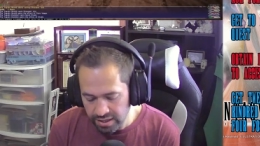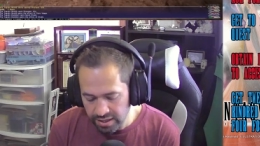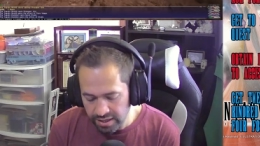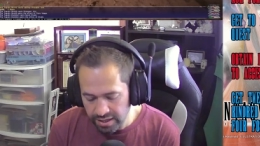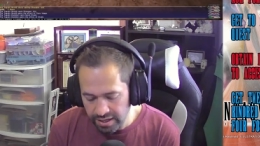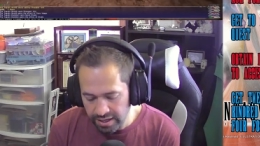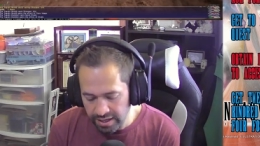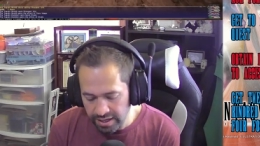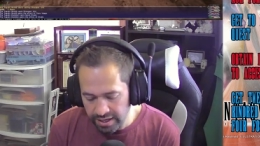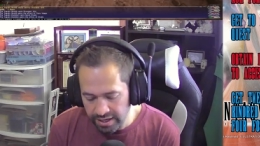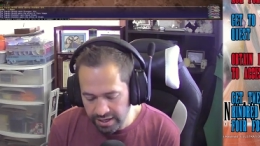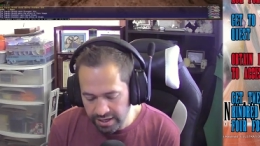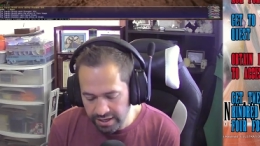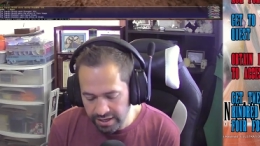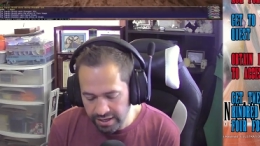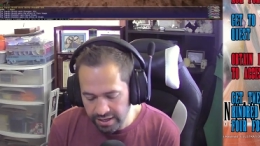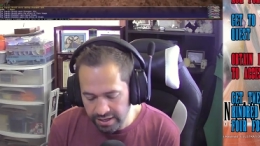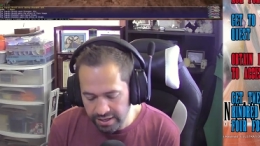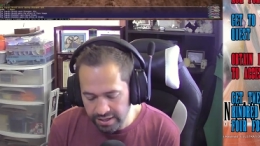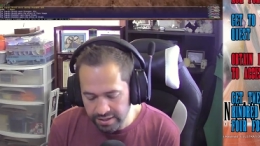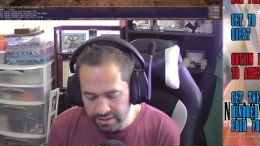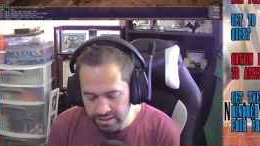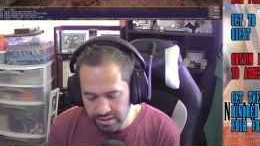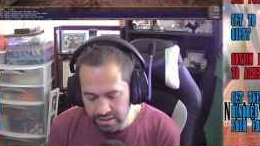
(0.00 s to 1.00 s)

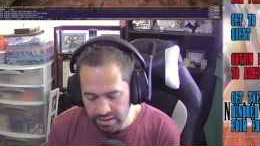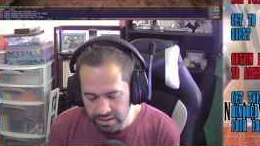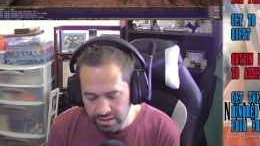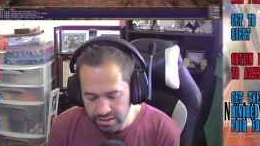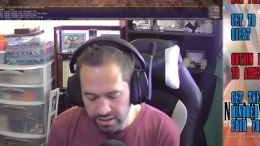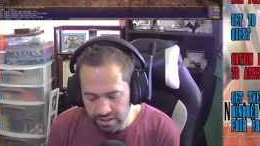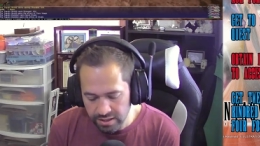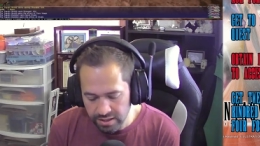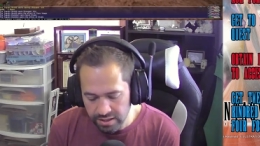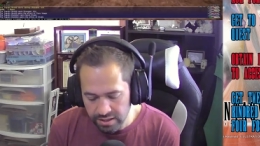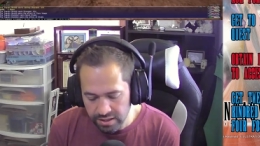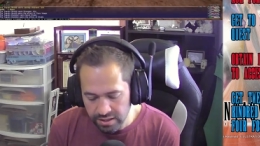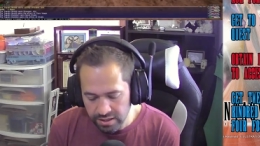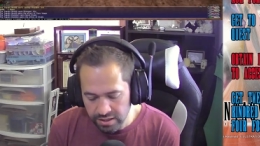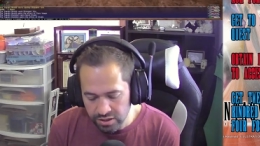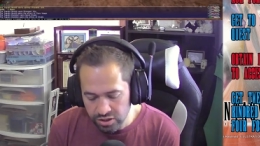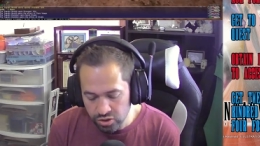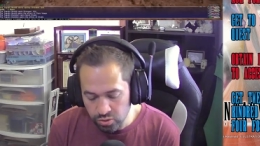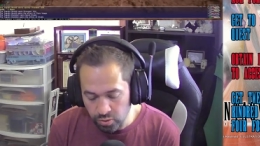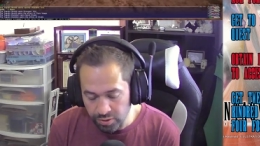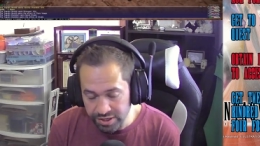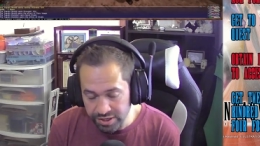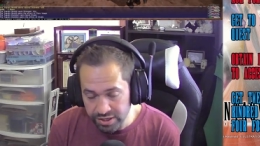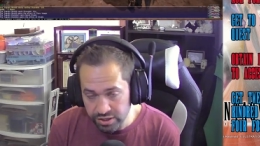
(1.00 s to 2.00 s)
and
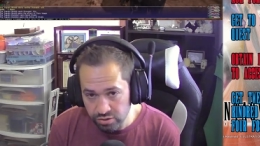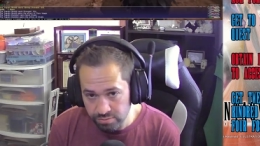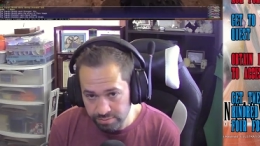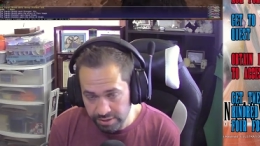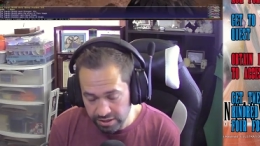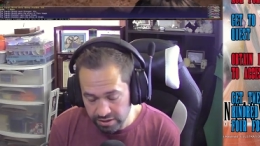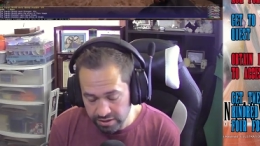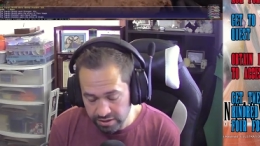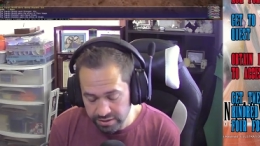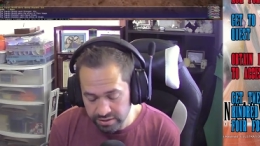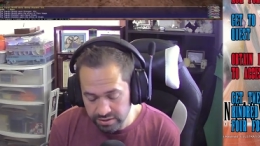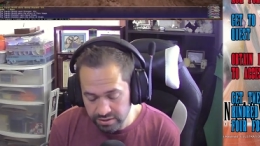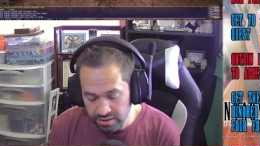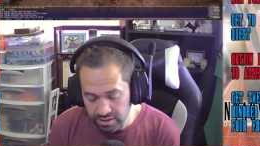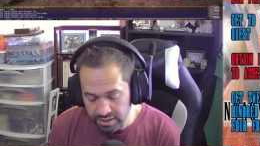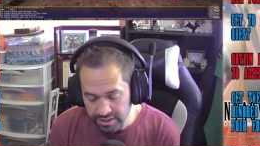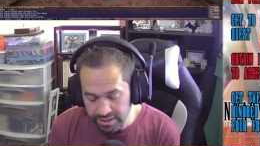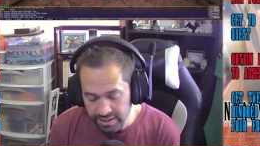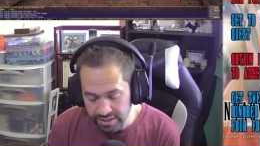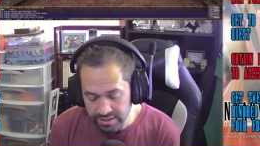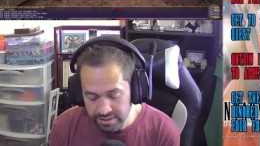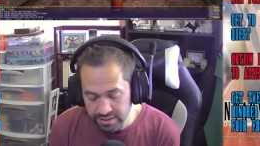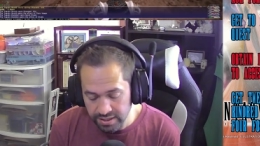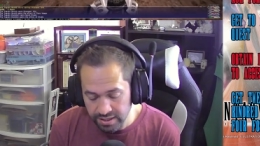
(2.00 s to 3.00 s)
22 merits,
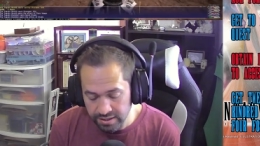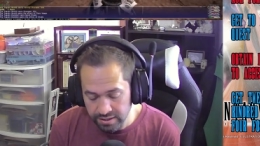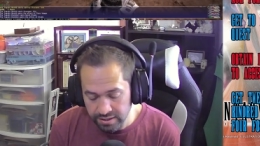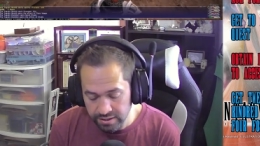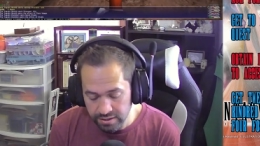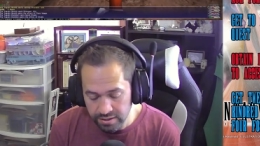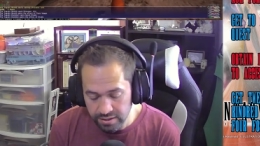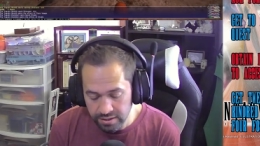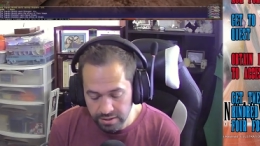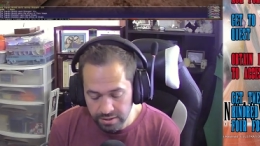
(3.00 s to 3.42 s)
like I said,